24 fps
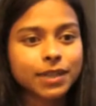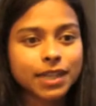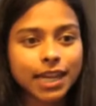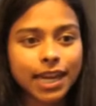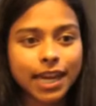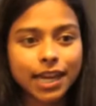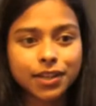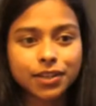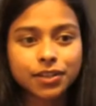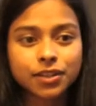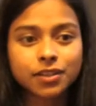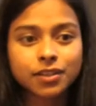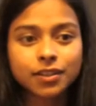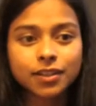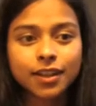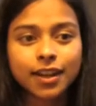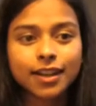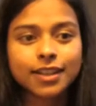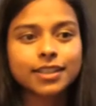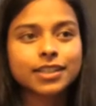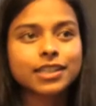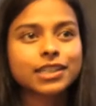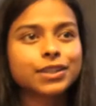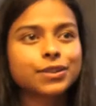mitigation
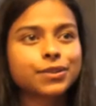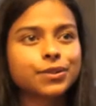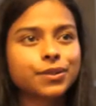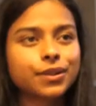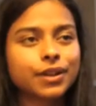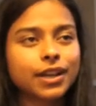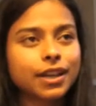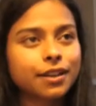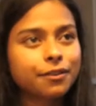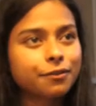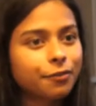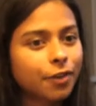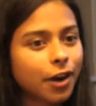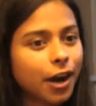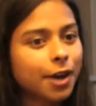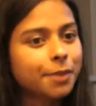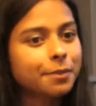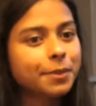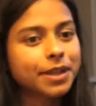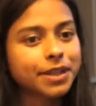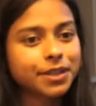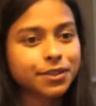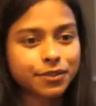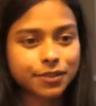until
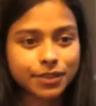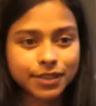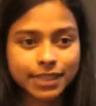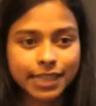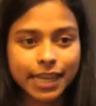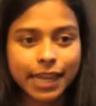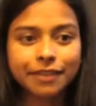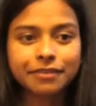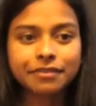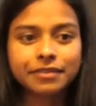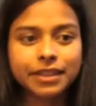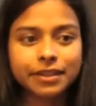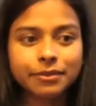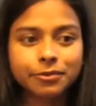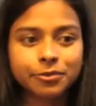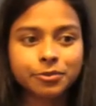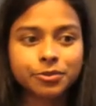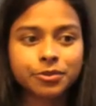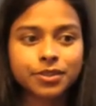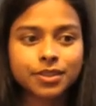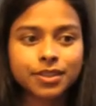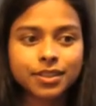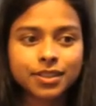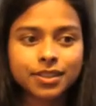environmentally safe
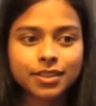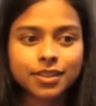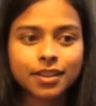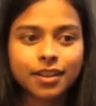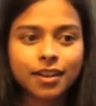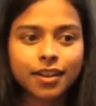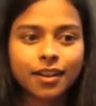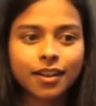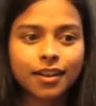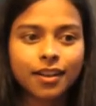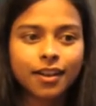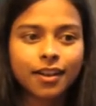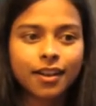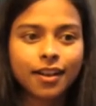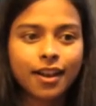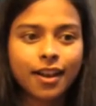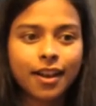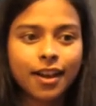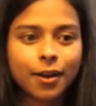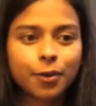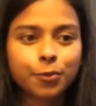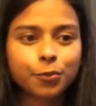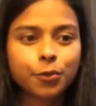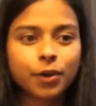levels,
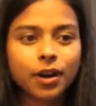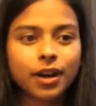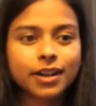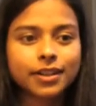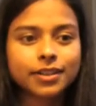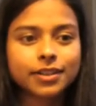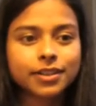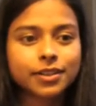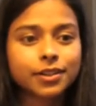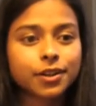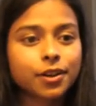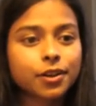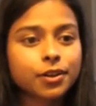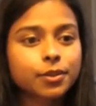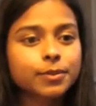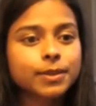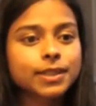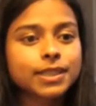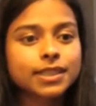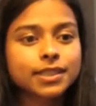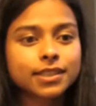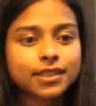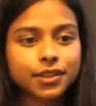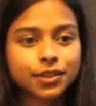while
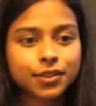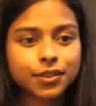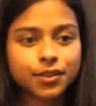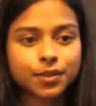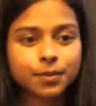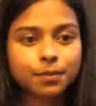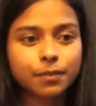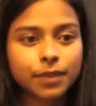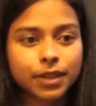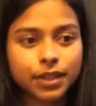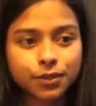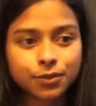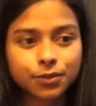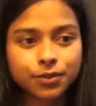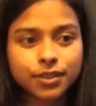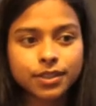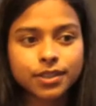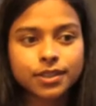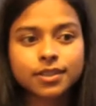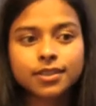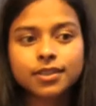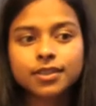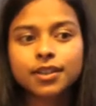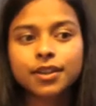economists such as
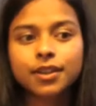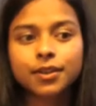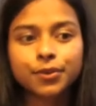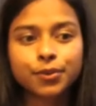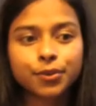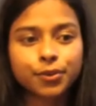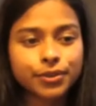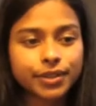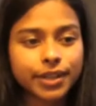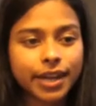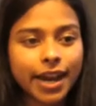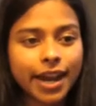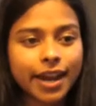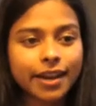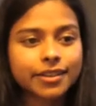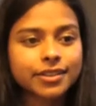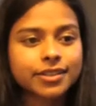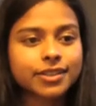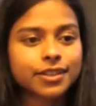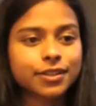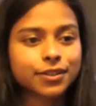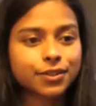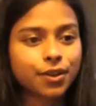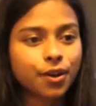Mendelsohn,
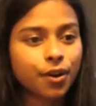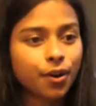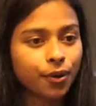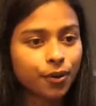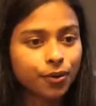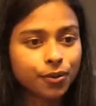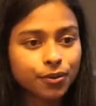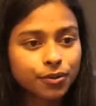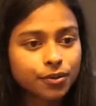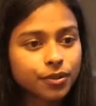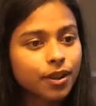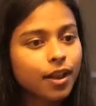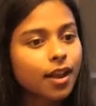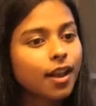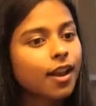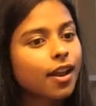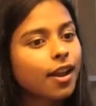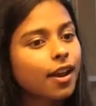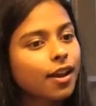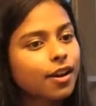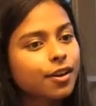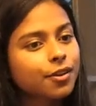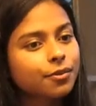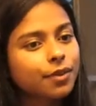Nordhaus, and Toll
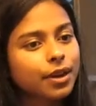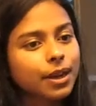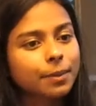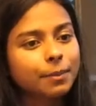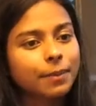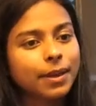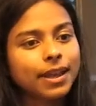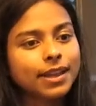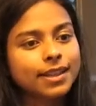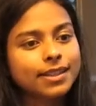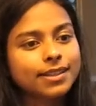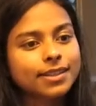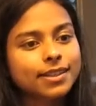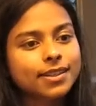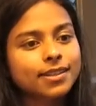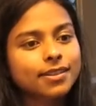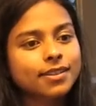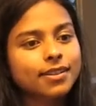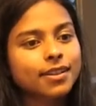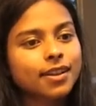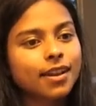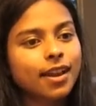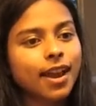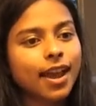recommend
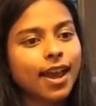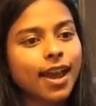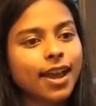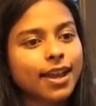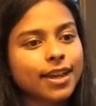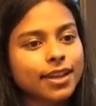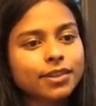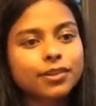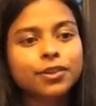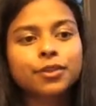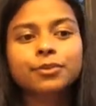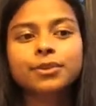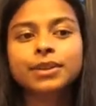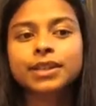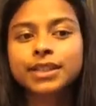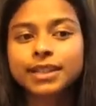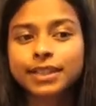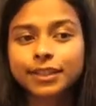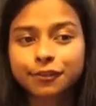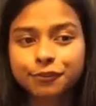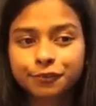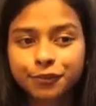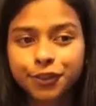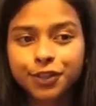
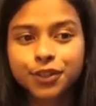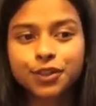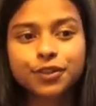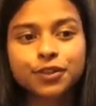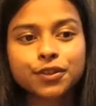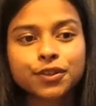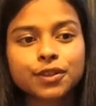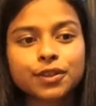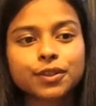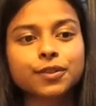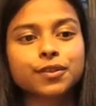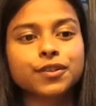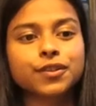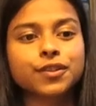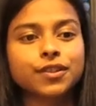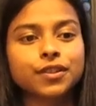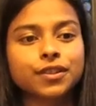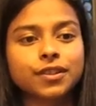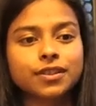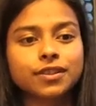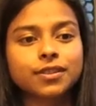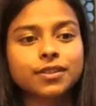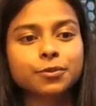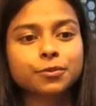economically efficient
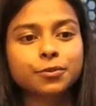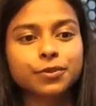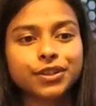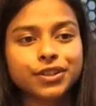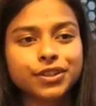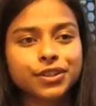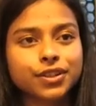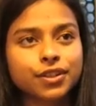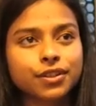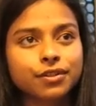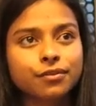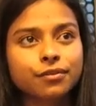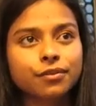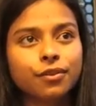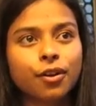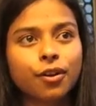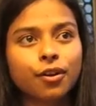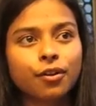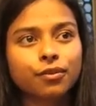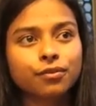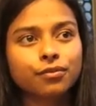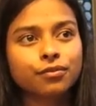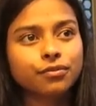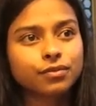solutions which
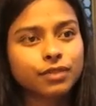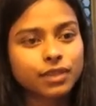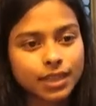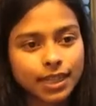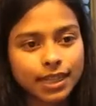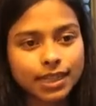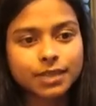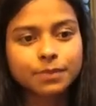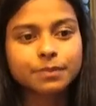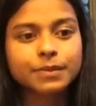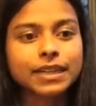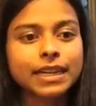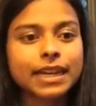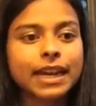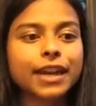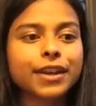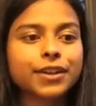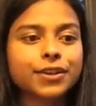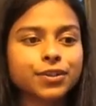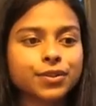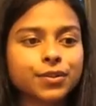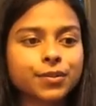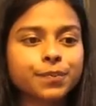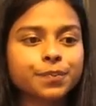involve less
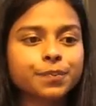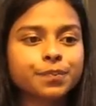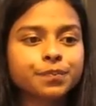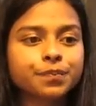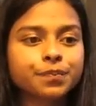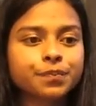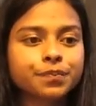mitigation.